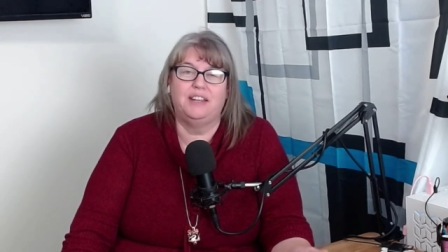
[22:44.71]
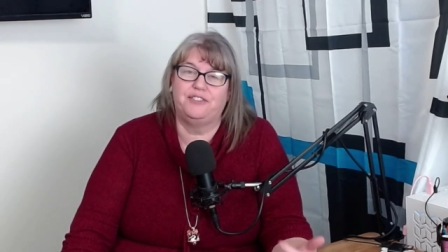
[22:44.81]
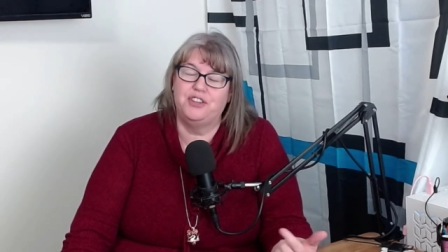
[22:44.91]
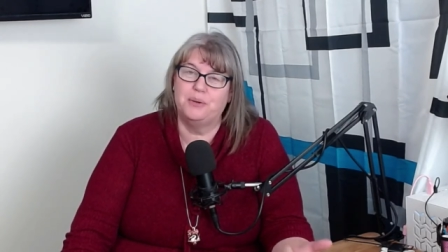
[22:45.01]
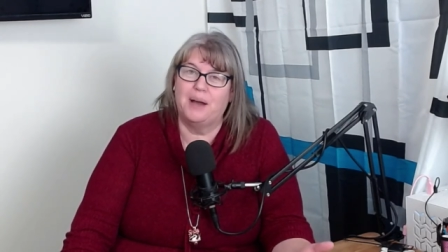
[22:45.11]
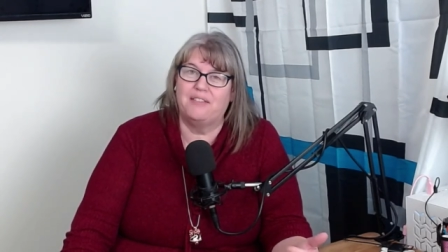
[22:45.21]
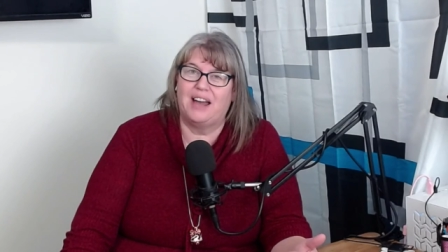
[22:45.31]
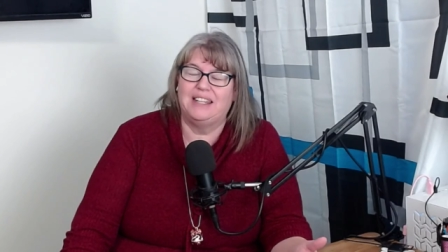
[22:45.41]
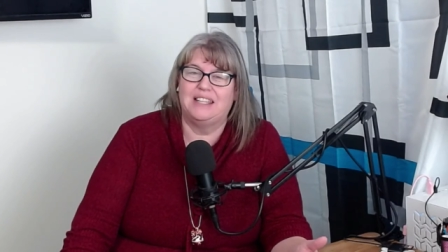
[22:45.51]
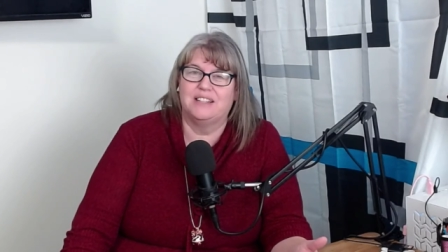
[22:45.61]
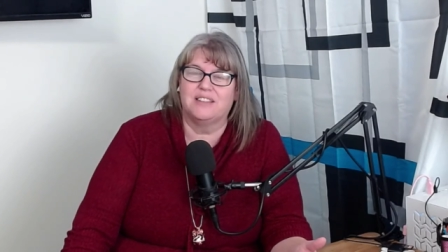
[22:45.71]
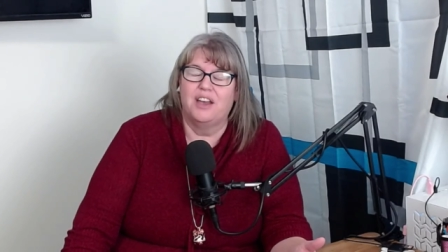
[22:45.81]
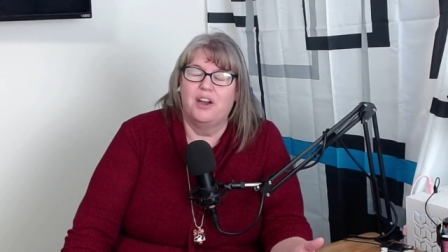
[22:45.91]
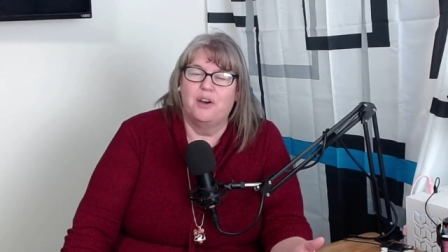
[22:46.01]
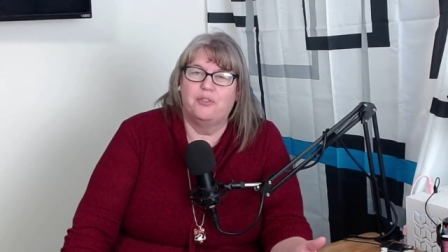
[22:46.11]
And if you have ideas
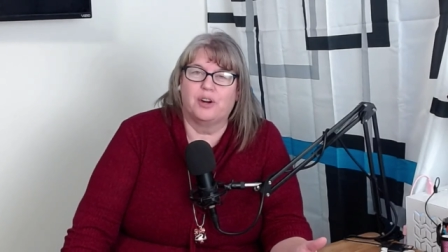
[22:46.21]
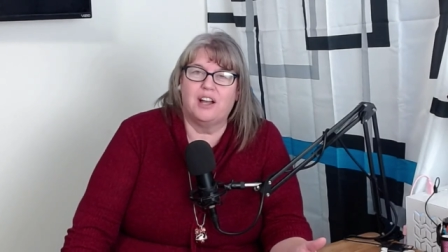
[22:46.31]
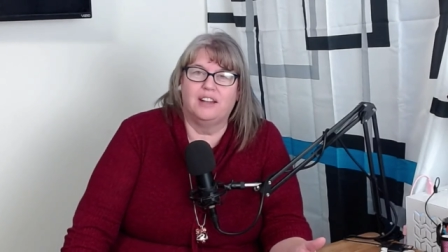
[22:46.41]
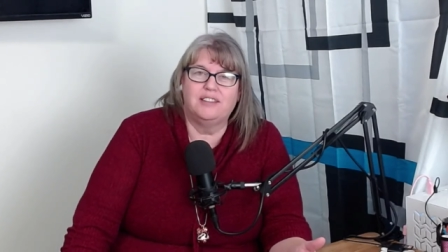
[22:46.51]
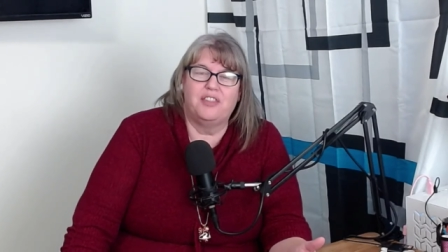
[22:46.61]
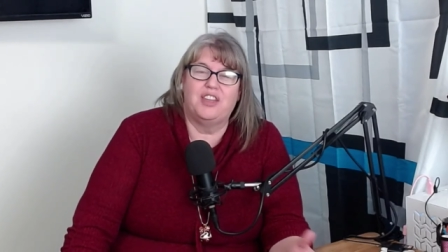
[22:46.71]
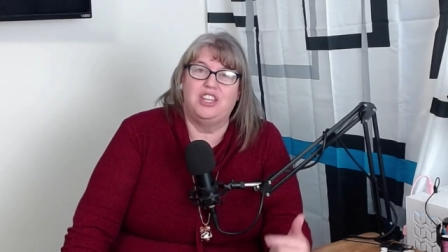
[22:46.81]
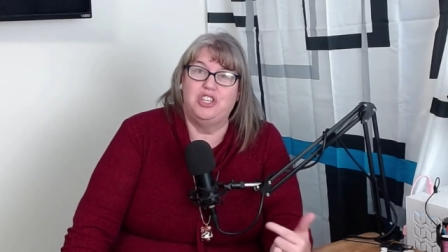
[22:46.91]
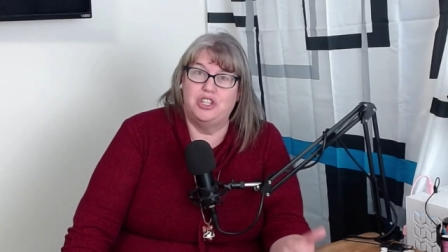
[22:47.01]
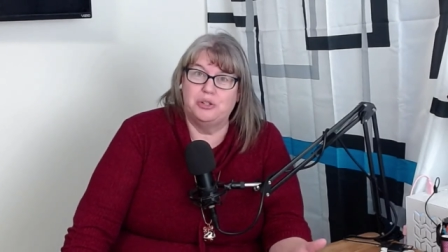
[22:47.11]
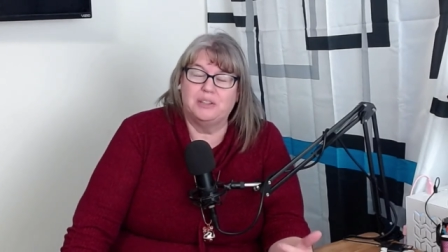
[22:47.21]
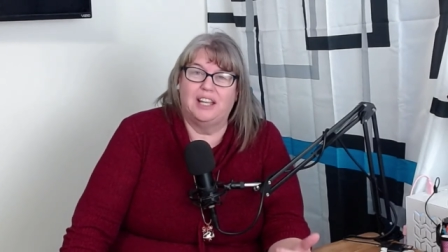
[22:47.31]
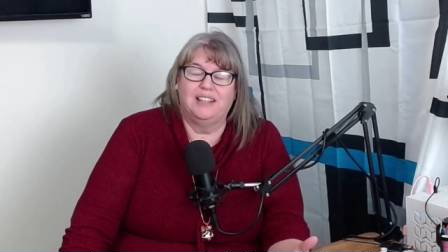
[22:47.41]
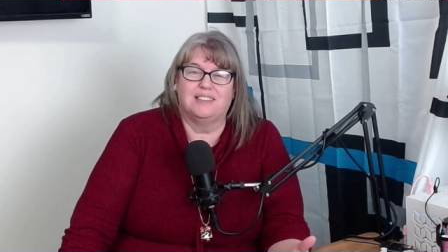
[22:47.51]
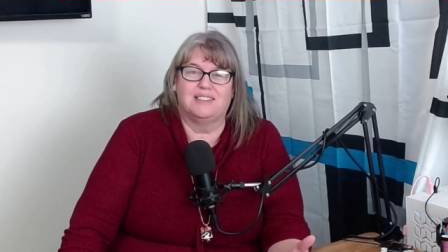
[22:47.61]
for content that you'd
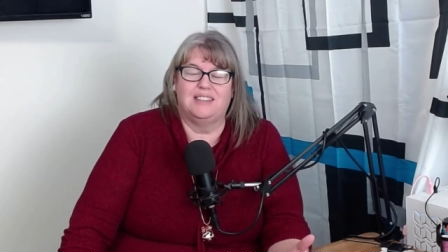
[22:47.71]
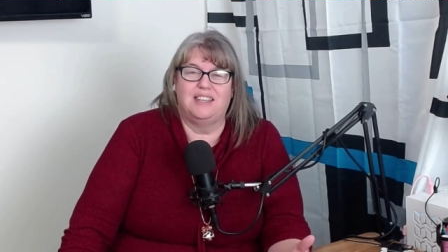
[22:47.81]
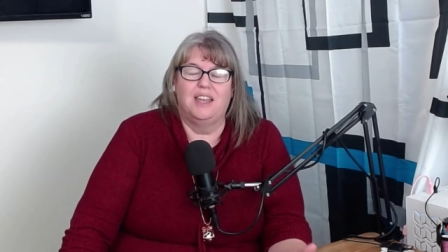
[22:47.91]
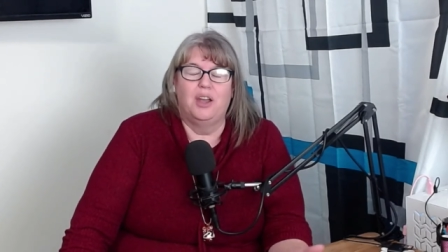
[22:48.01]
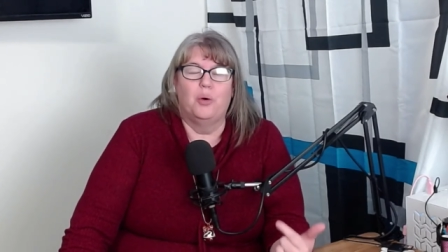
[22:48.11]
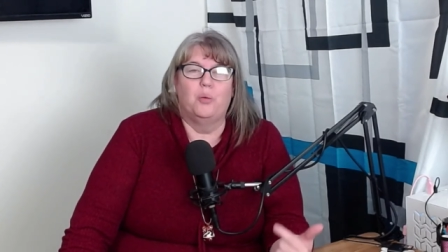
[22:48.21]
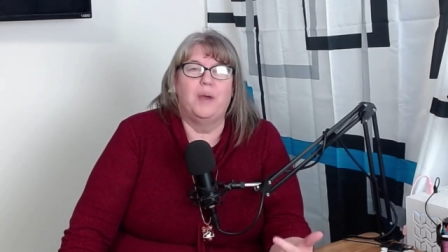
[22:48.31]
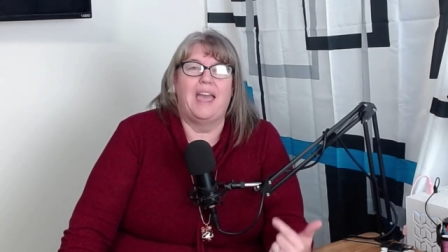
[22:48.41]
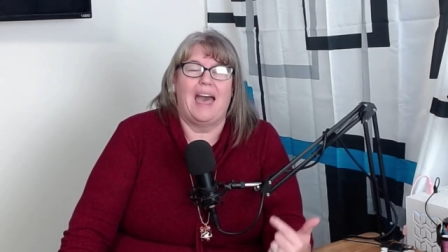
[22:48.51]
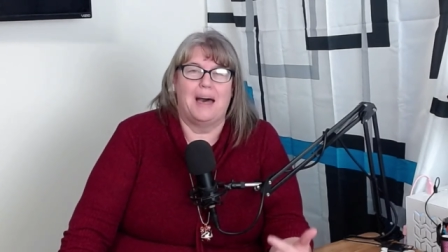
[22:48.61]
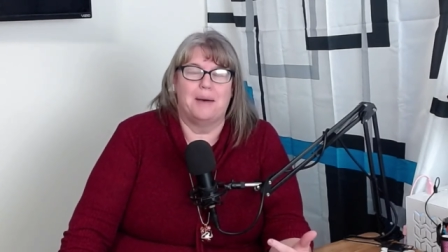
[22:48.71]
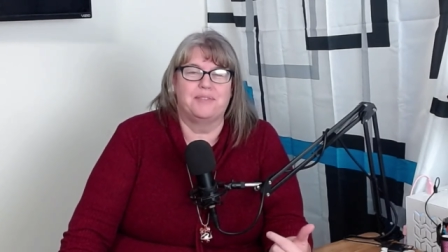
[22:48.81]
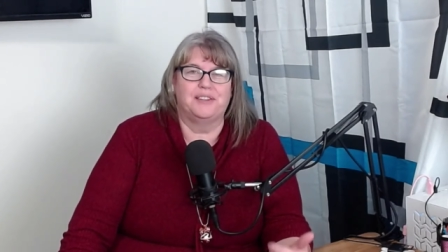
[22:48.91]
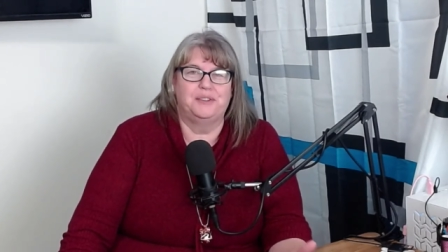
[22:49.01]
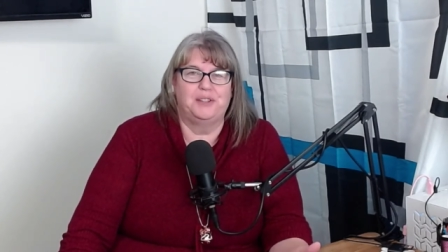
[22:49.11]
like to see, we
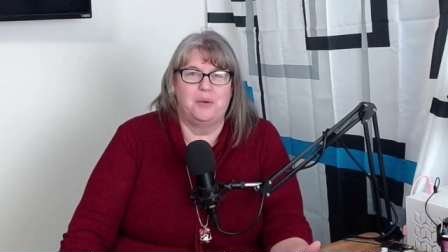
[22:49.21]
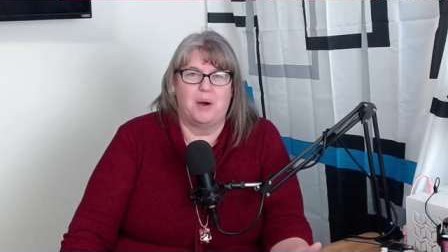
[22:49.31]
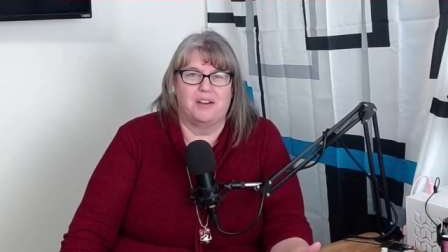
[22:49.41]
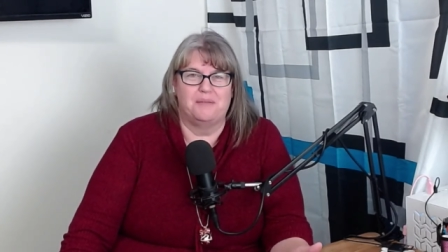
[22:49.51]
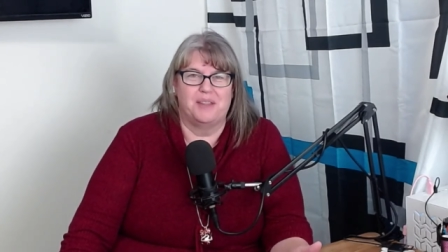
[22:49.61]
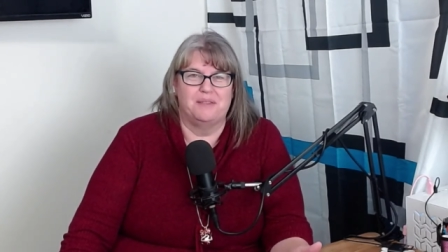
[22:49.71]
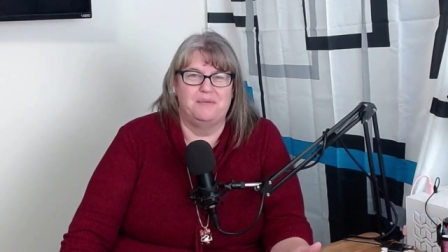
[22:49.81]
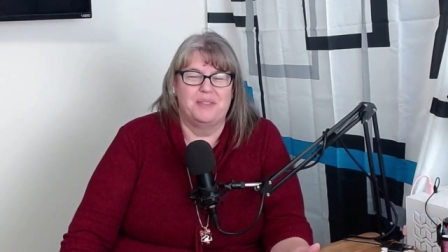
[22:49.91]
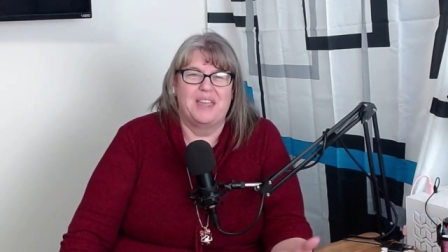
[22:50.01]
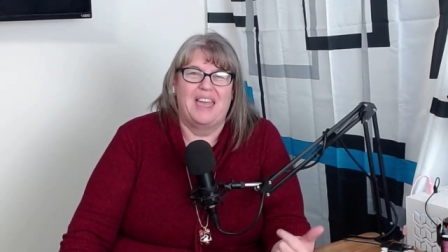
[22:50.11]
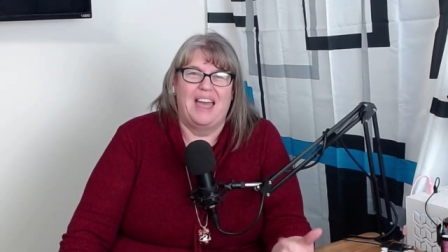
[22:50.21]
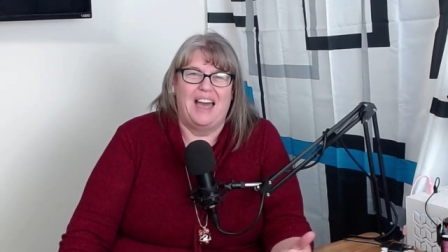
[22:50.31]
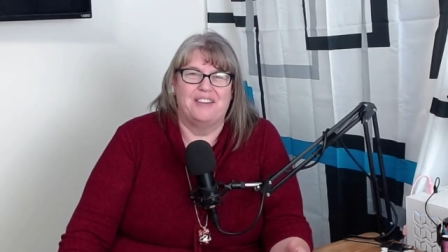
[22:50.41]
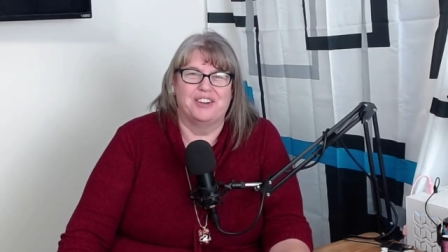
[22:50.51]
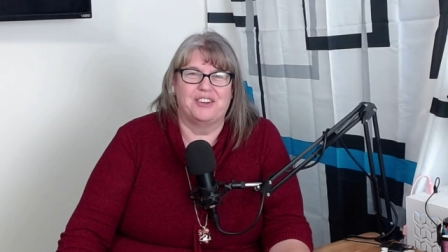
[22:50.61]
absolutely welcome them.
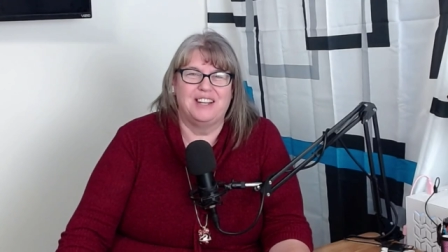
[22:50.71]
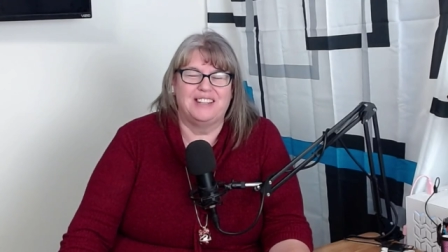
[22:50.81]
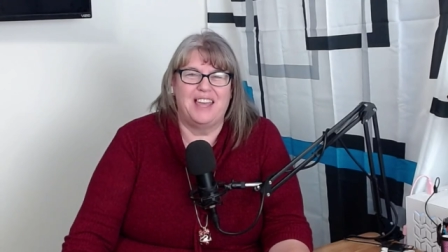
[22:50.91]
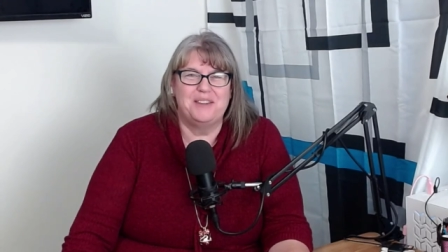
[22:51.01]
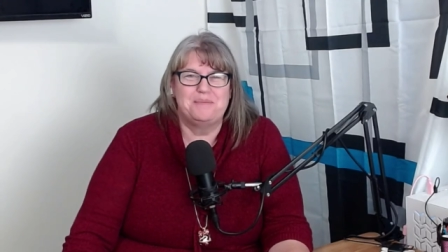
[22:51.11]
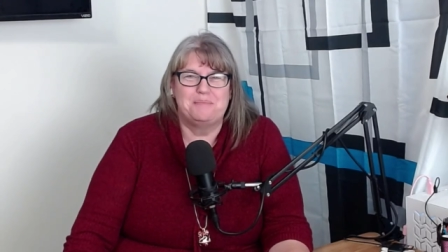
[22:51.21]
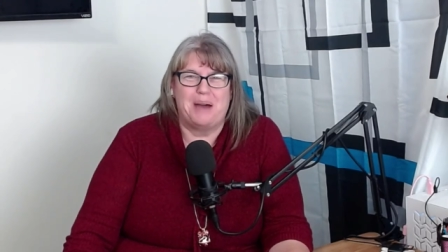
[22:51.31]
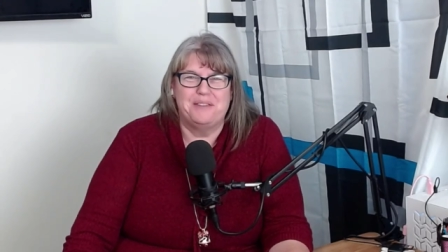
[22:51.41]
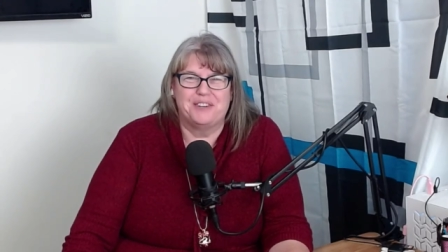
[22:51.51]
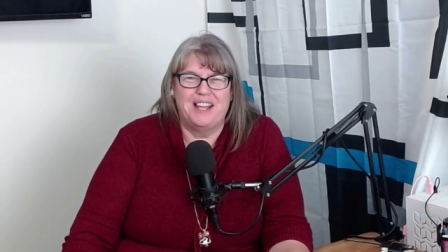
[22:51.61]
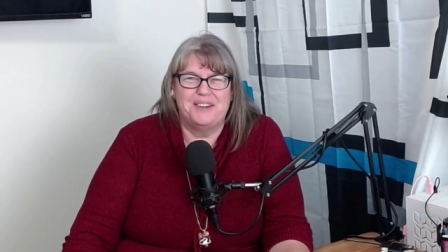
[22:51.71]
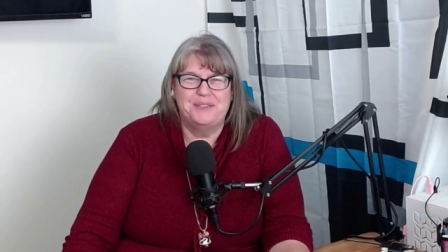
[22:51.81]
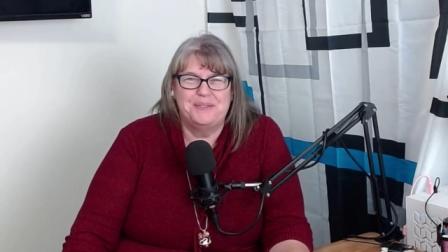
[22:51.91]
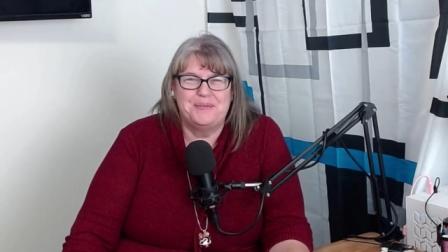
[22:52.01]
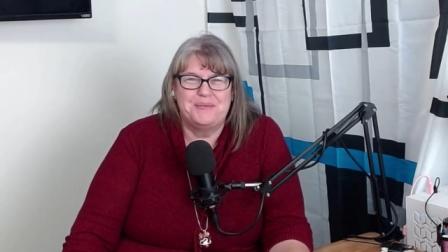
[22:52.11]
Have a great day. Bye for
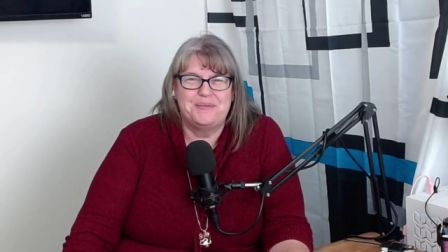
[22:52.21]
now.